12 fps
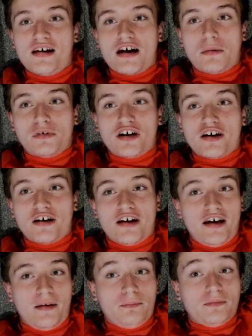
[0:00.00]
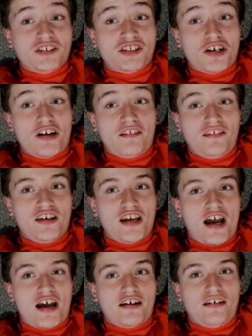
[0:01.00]
I'm going to um, share it to you
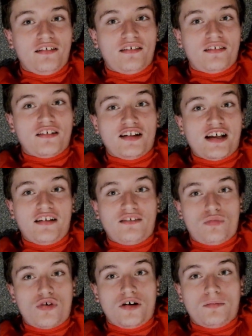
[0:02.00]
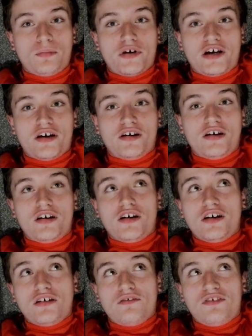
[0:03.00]
guys later on, but
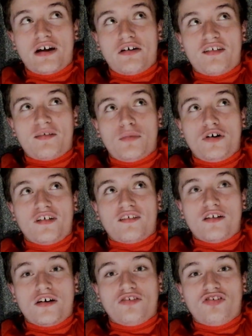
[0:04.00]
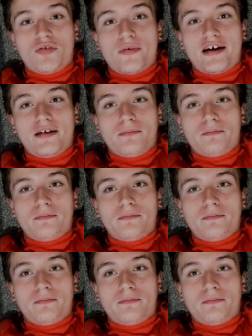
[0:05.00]
for now I need to put this laundry away.